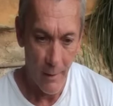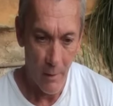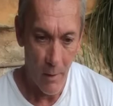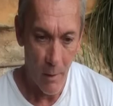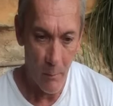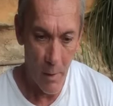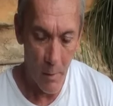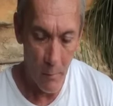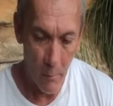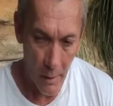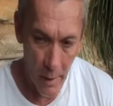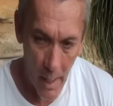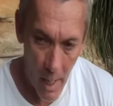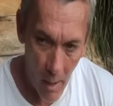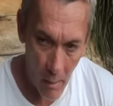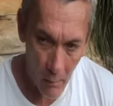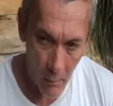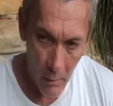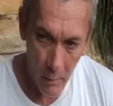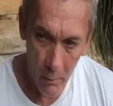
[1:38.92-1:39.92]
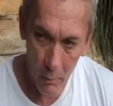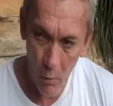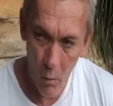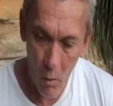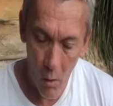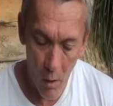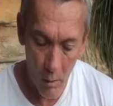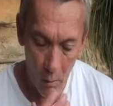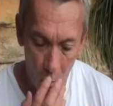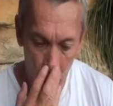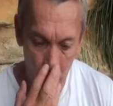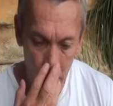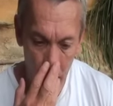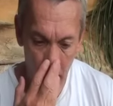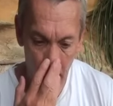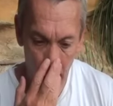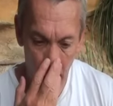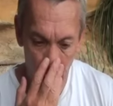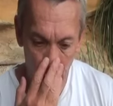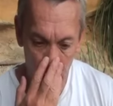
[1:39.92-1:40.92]
I remember going to the door, I looked
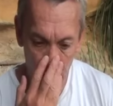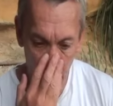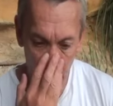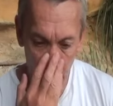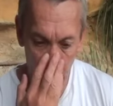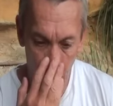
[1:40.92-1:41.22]
out,